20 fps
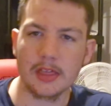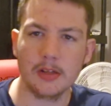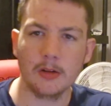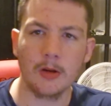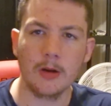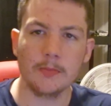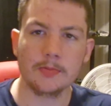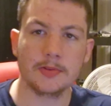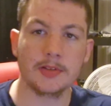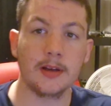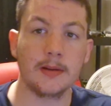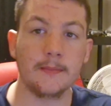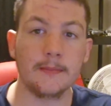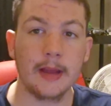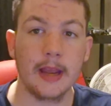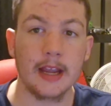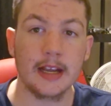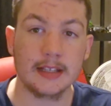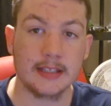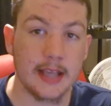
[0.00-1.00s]
throw up some
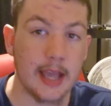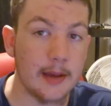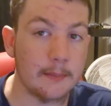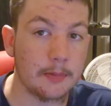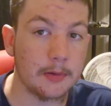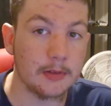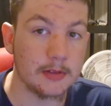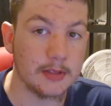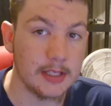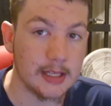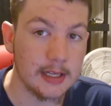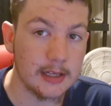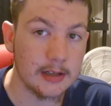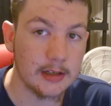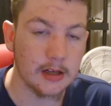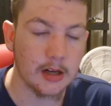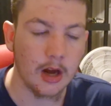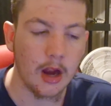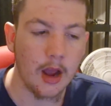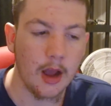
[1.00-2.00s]
examples
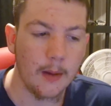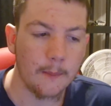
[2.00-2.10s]
here,